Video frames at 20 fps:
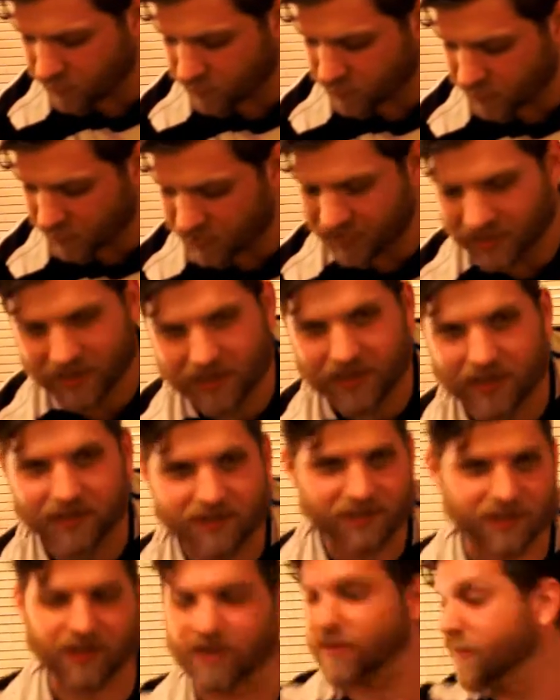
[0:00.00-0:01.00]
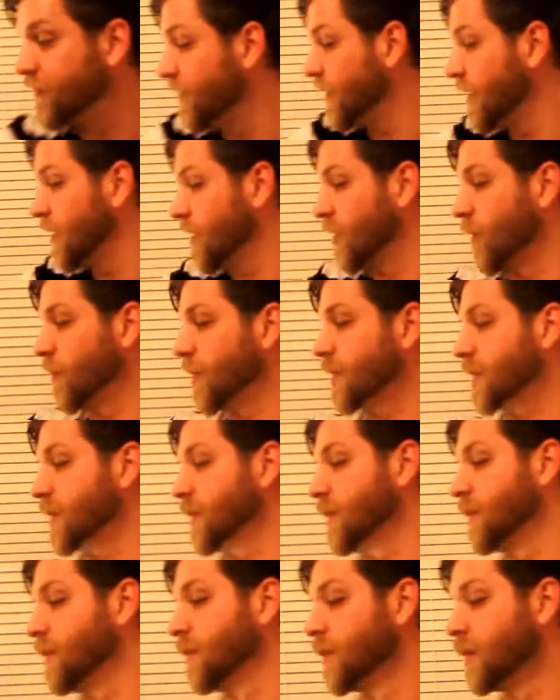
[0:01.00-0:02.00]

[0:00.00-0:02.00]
I needed it, so no big deal.